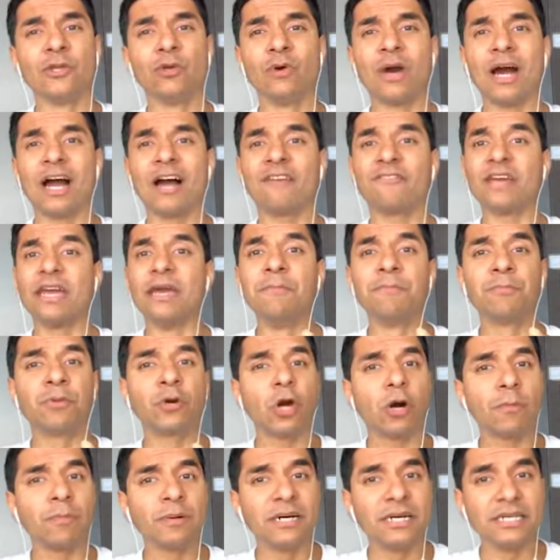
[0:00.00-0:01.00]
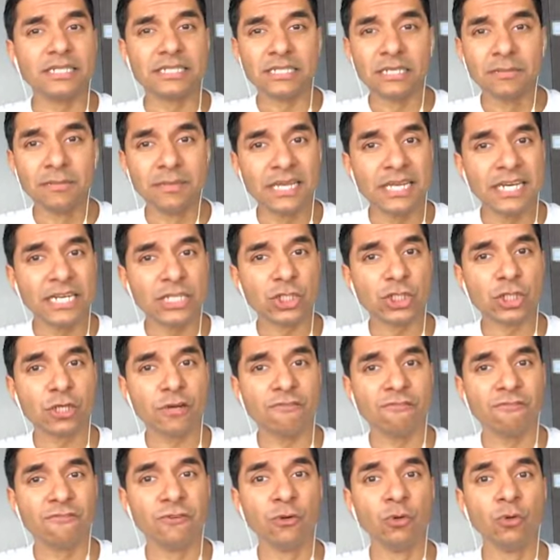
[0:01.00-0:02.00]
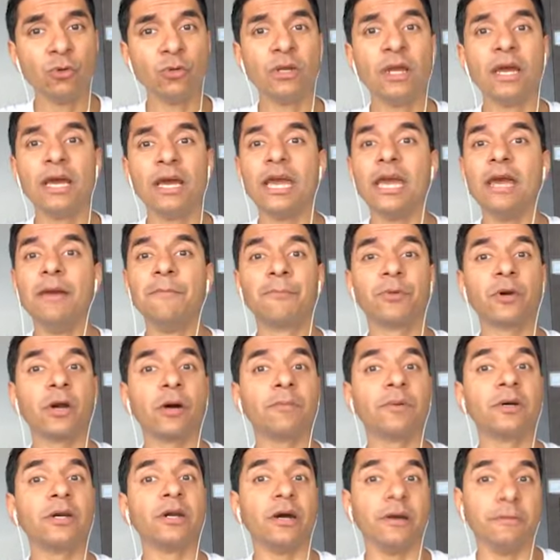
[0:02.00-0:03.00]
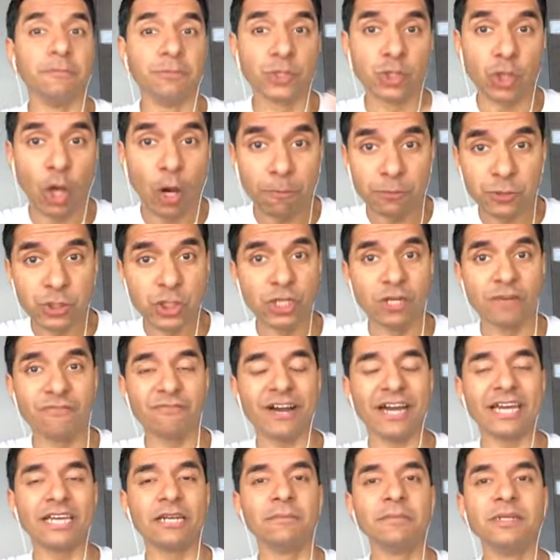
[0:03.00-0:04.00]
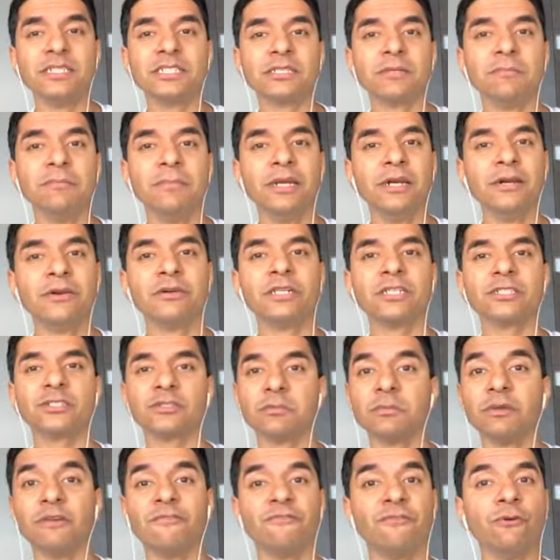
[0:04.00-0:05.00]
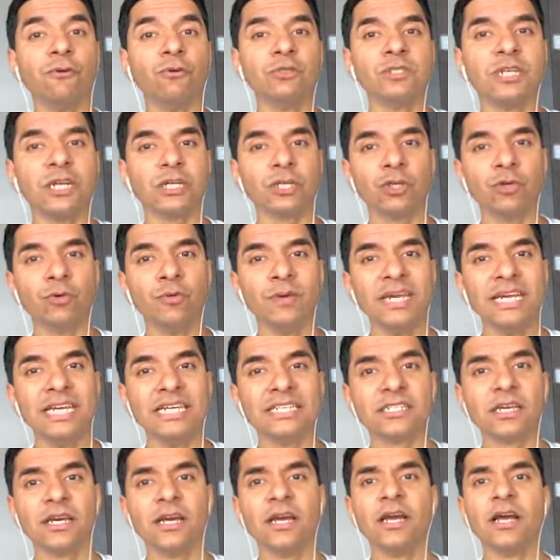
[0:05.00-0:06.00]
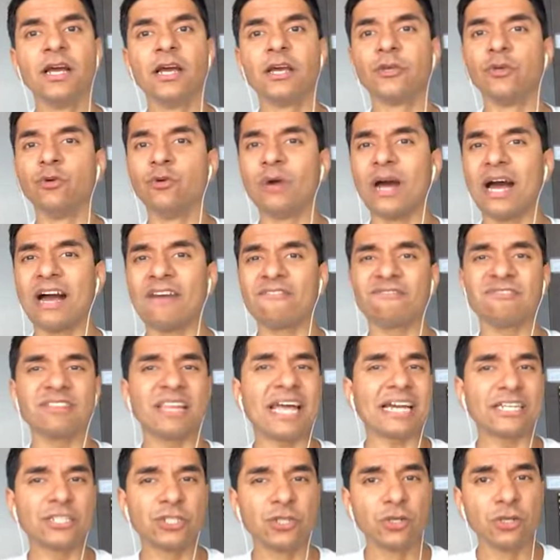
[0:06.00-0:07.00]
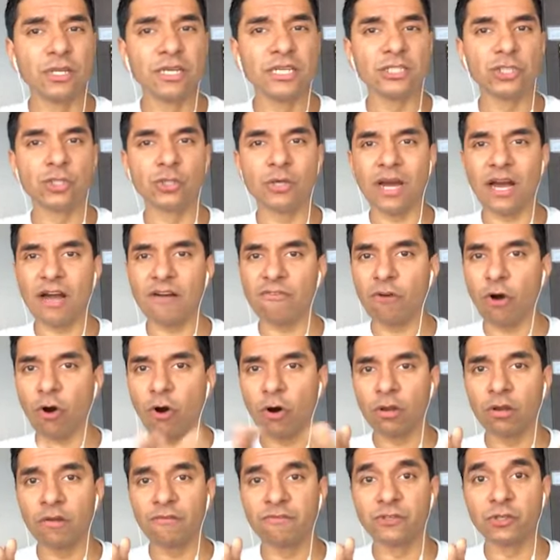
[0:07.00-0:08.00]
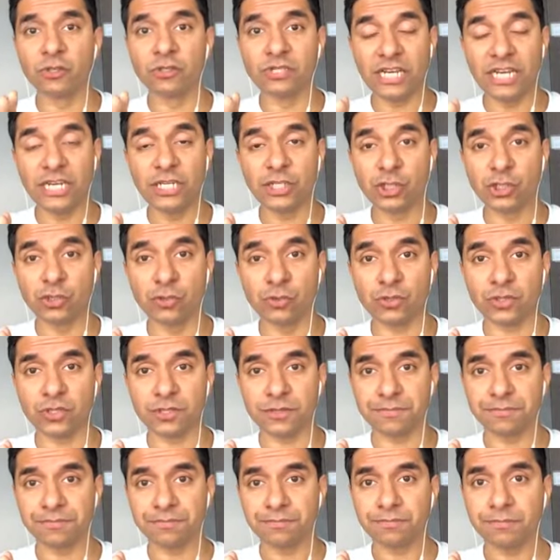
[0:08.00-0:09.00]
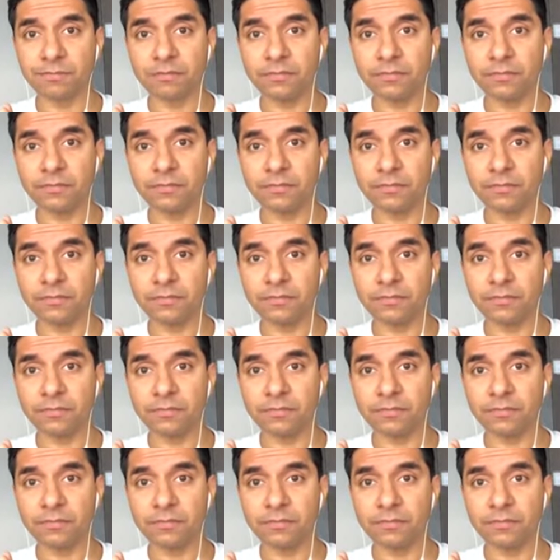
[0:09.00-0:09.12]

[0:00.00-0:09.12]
you have improper assimilation of food, improper absorption of vitamins and minerals from the food that you eat, you have flatulence, you have all of those issues.